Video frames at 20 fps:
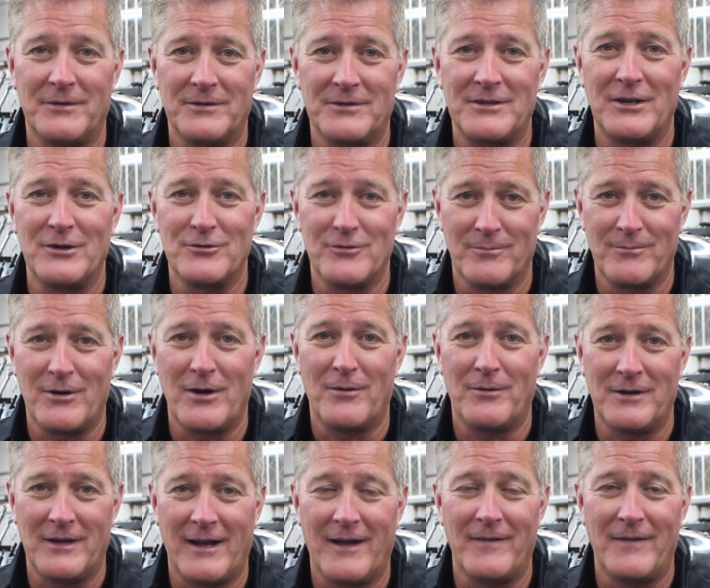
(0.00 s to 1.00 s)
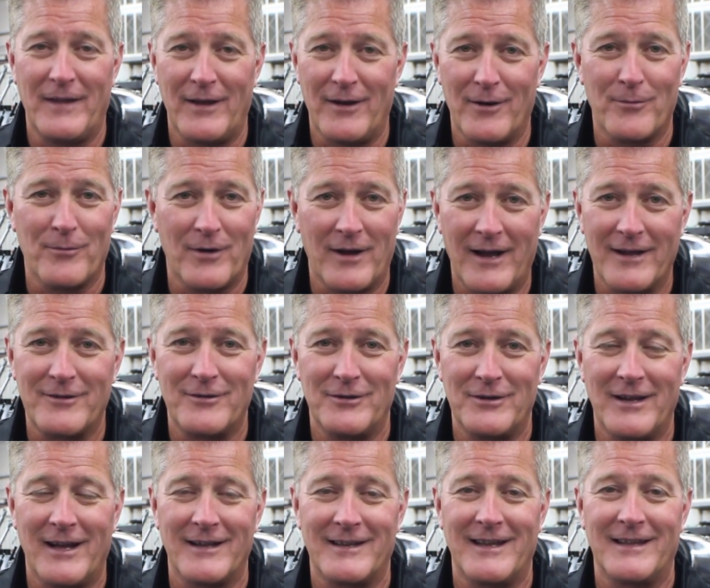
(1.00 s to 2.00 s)
of syndrome going on there where I
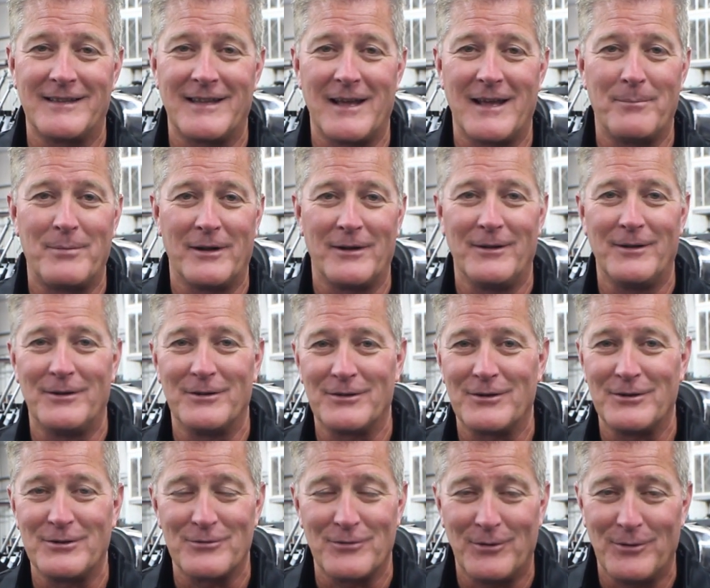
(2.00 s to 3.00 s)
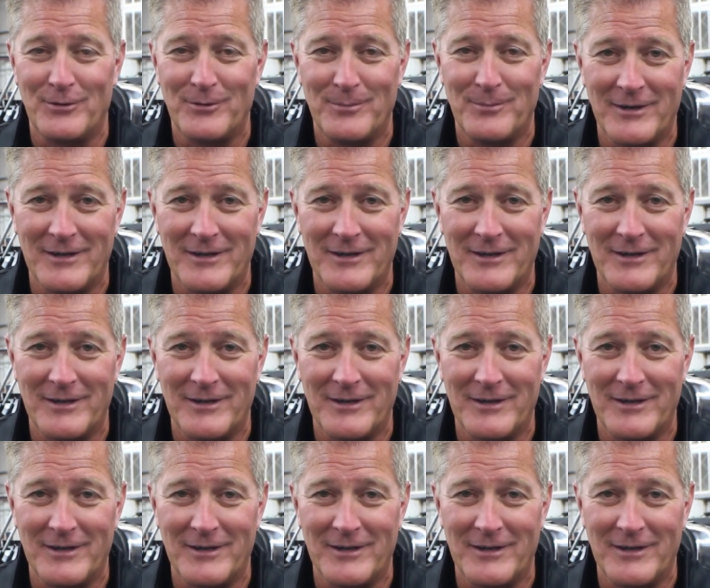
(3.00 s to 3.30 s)
could not get that pedal under control.